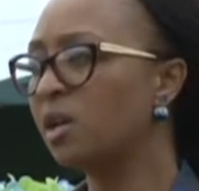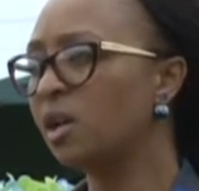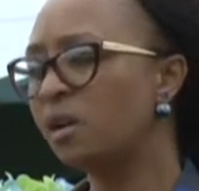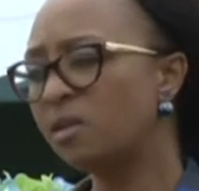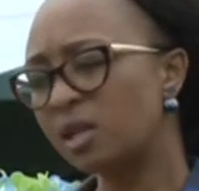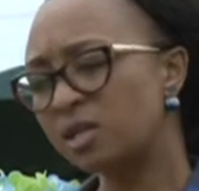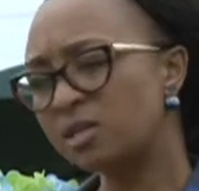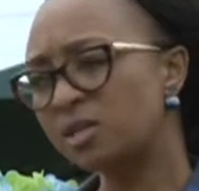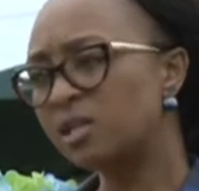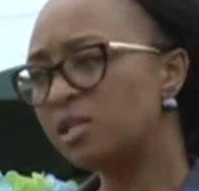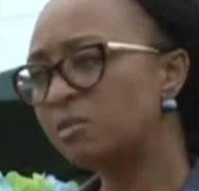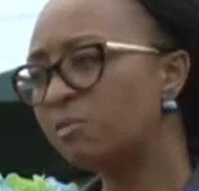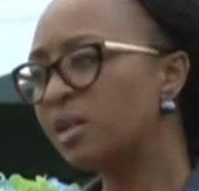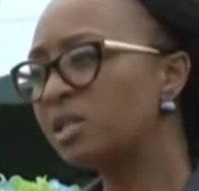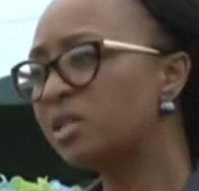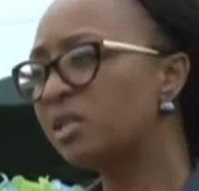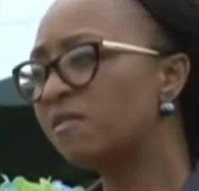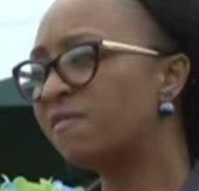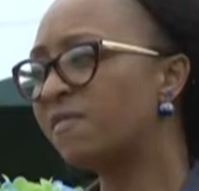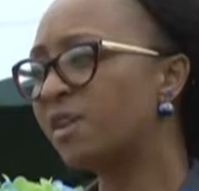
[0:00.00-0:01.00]
There's
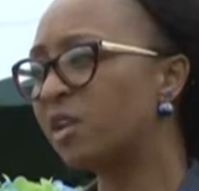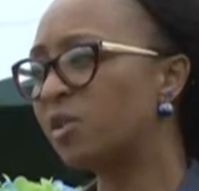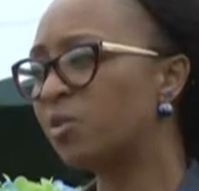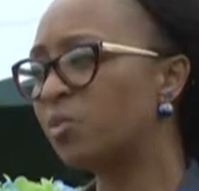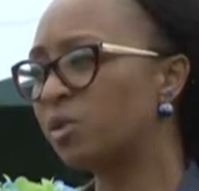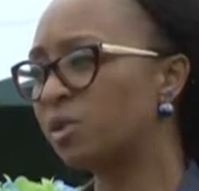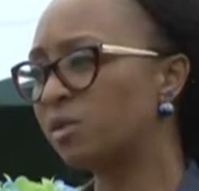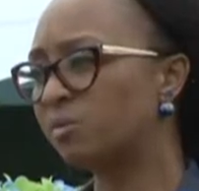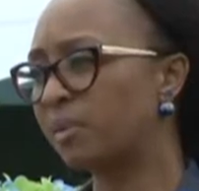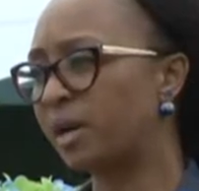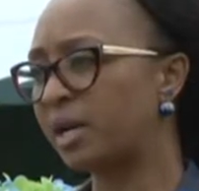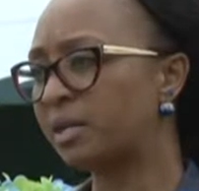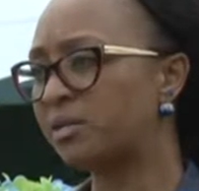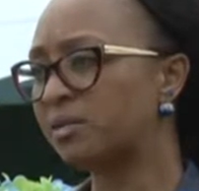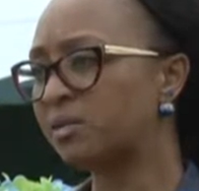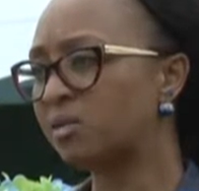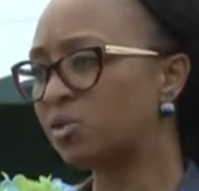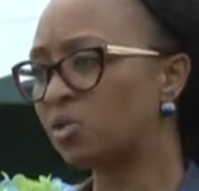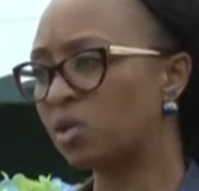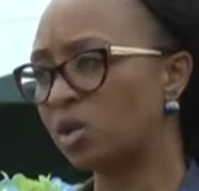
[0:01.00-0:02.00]
sentimental value with the
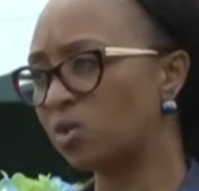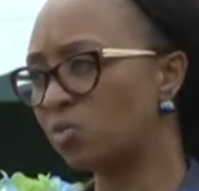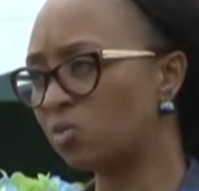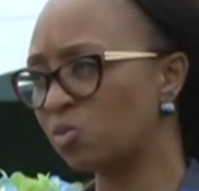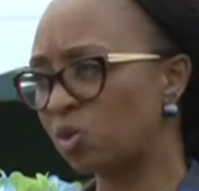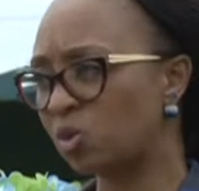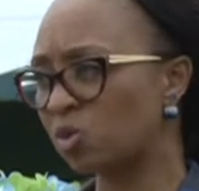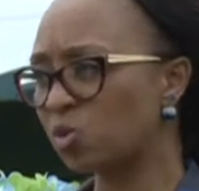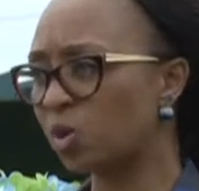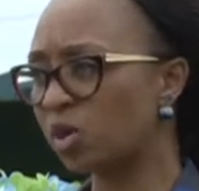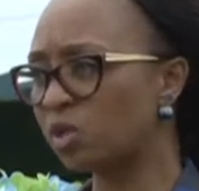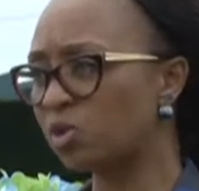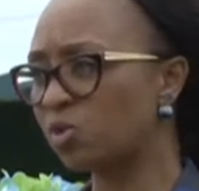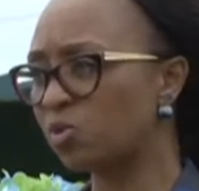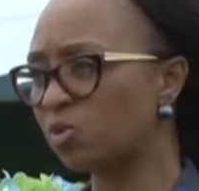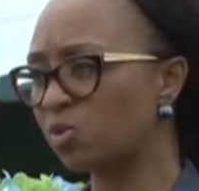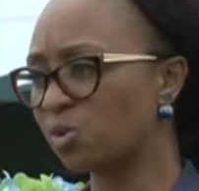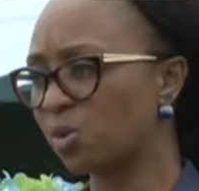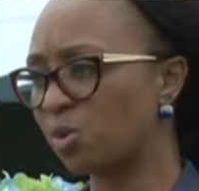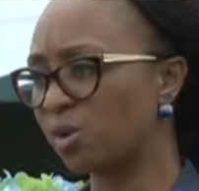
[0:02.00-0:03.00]
bicycle, so I do not want
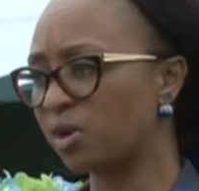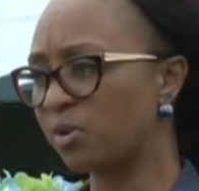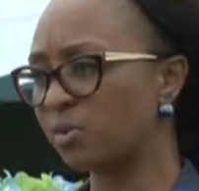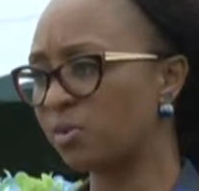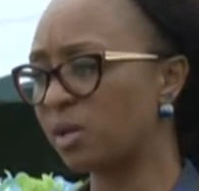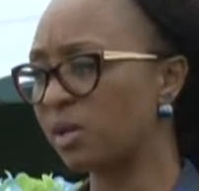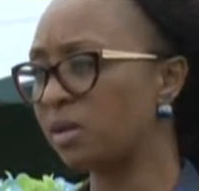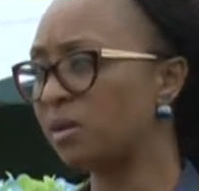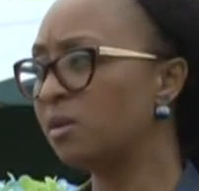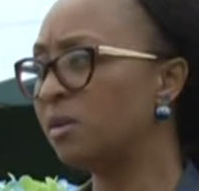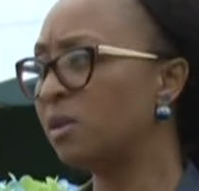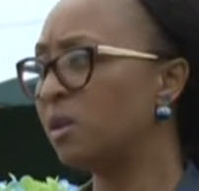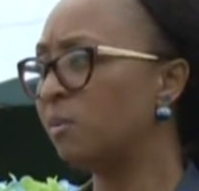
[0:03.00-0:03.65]
to throw it away.